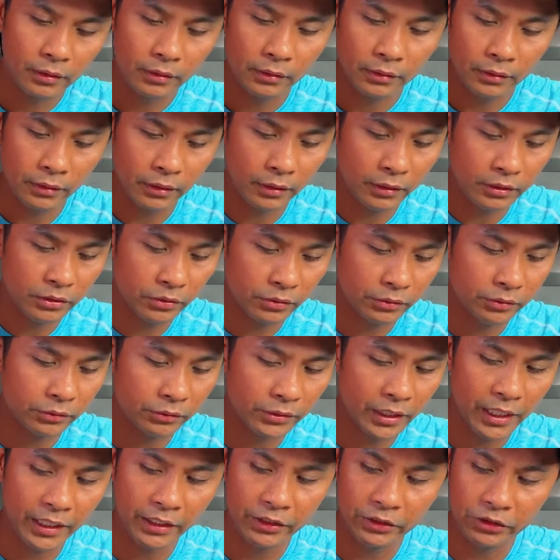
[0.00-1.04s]
The
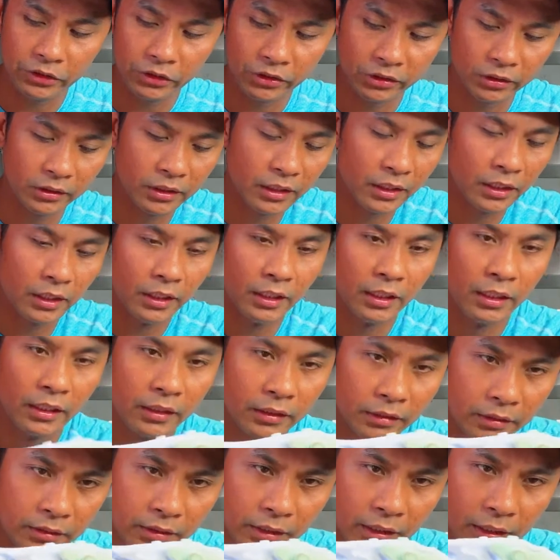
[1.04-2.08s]
strange
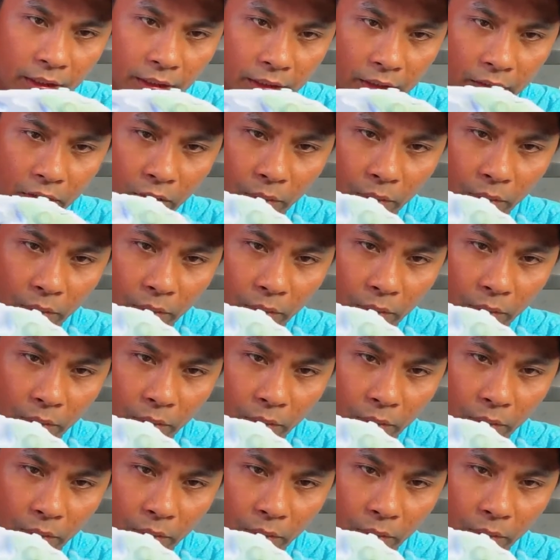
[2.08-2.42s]
thing